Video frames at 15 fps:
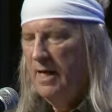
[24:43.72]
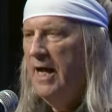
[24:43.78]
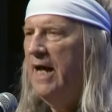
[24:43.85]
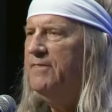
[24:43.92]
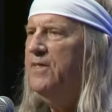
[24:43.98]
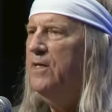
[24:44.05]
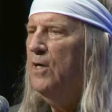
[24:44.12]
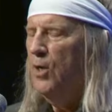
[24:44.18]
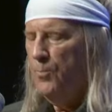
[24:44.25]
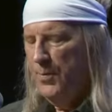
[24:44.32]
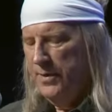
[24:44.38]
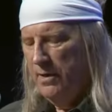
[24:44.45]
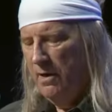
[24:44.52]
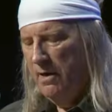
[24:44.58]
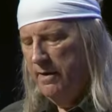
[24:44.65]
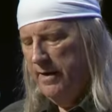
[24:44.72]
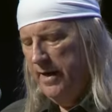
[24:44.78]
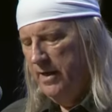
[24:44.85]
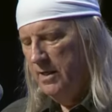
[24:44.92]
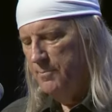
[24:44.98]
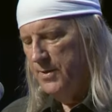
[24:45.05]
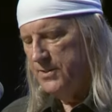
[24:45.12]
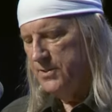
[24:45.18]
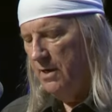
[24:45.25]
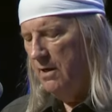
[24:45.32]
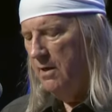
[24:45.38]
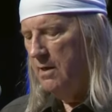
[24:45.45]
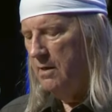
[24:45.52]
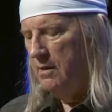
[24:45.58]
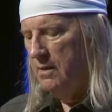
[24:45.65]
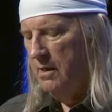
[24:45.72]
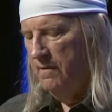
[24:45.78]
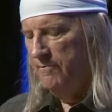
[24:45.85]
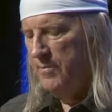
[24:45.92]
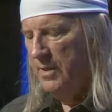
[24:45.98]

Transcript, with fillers: At the open air bazaar of